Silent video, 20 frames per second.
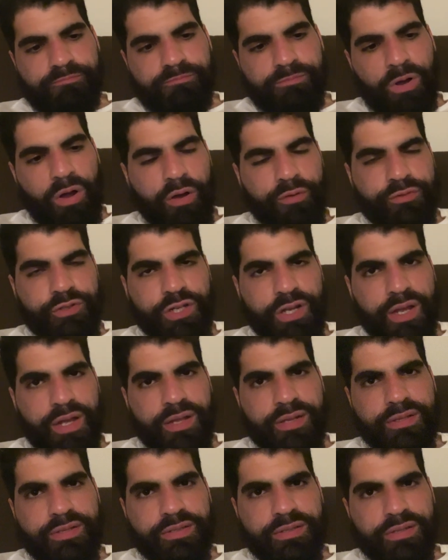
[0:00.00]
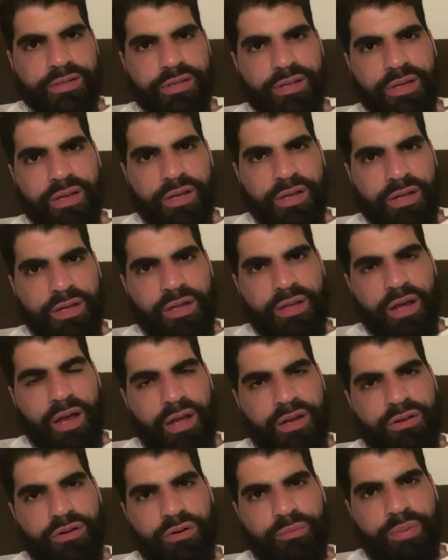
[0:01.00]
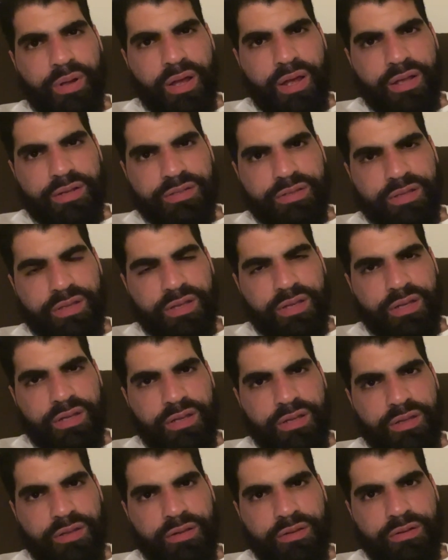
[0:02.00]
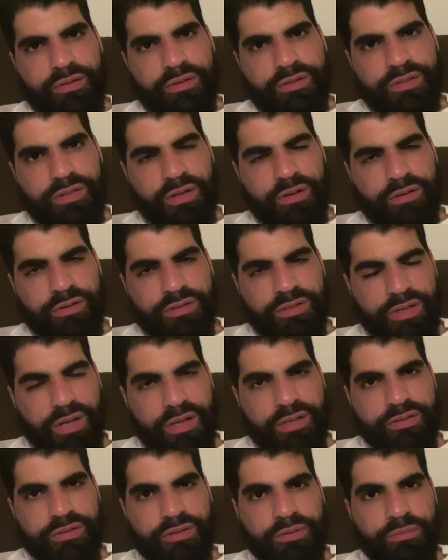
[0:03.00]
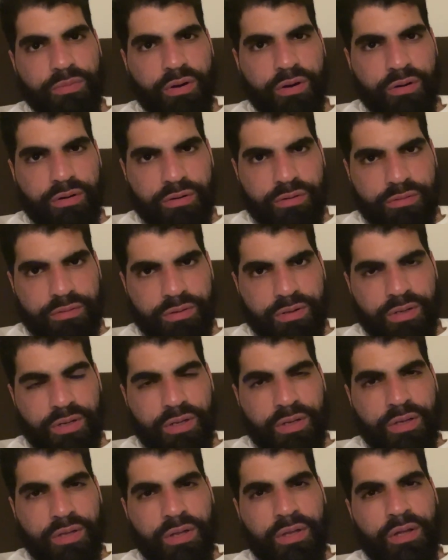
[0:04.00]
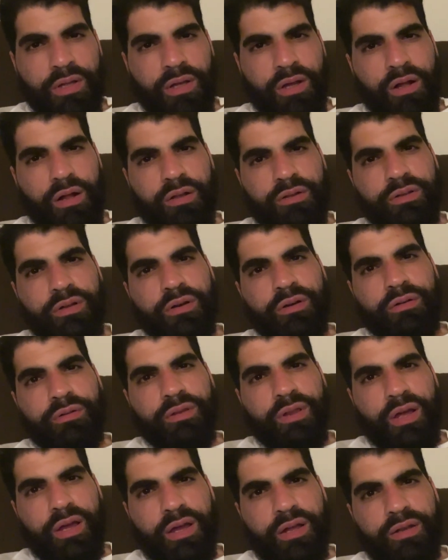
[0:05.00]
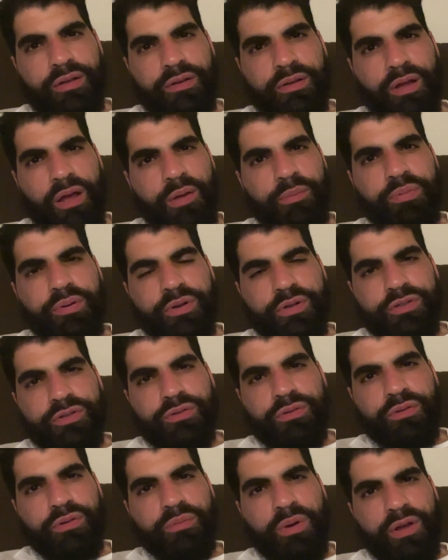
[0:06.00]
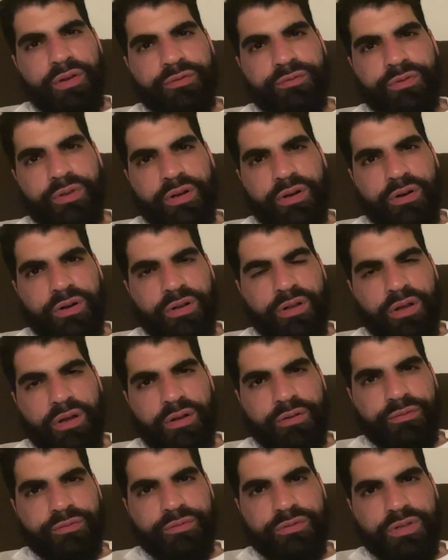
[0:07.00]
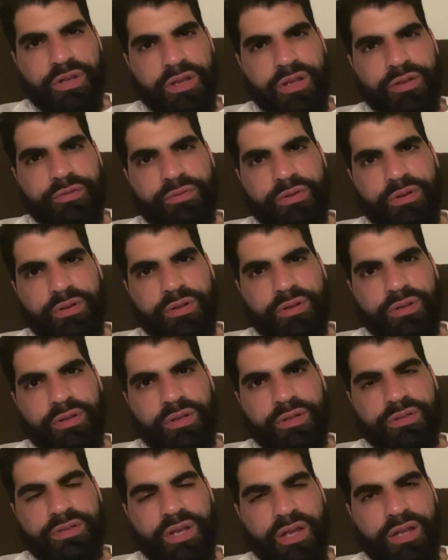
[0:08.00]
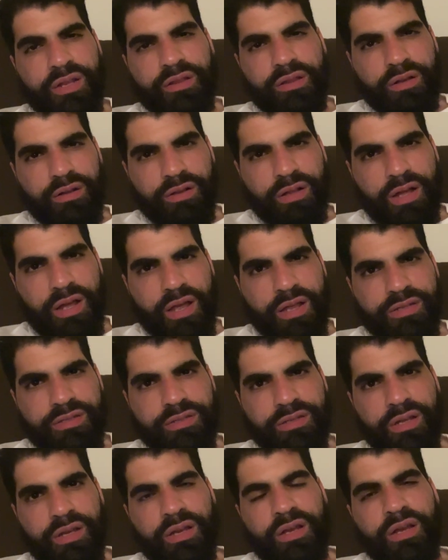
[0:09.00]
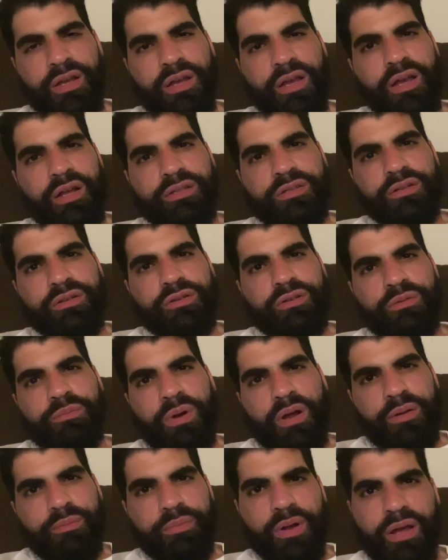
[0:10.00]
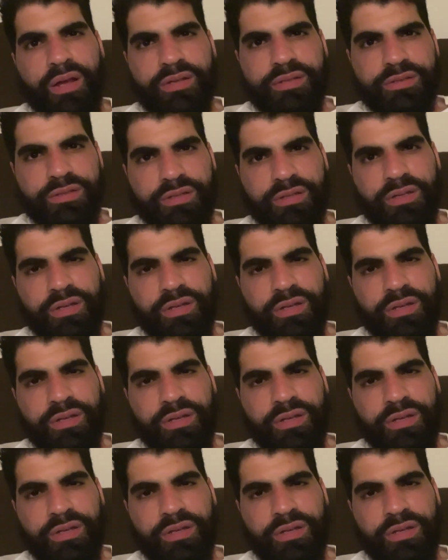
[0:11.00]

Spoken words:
off chance I don't pass the skills test tomorrow, I'll know that I pushed through my fear enough to even take the class, and to do my best,